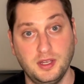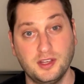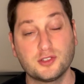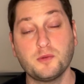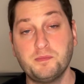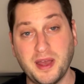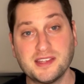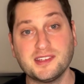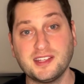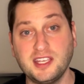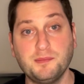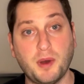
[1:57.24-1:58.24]
So best to
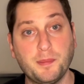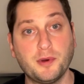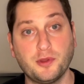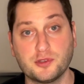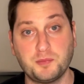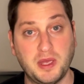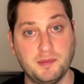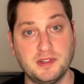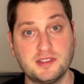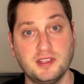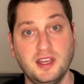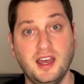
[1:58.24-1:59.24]
keep up on those
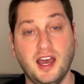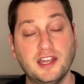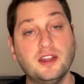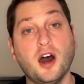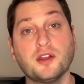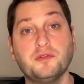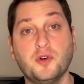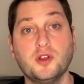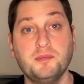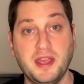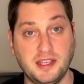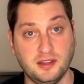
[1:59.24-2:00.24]
payments and not avoid
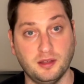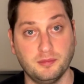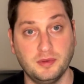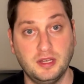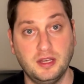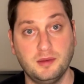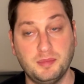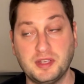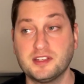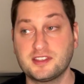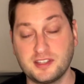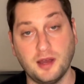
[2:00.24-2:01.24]
making them,
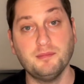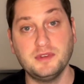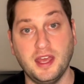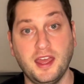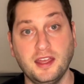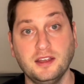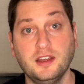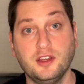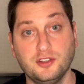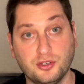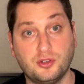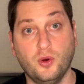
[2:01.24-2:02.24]
because someday
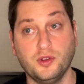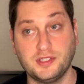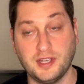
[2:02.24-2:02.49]
you're going to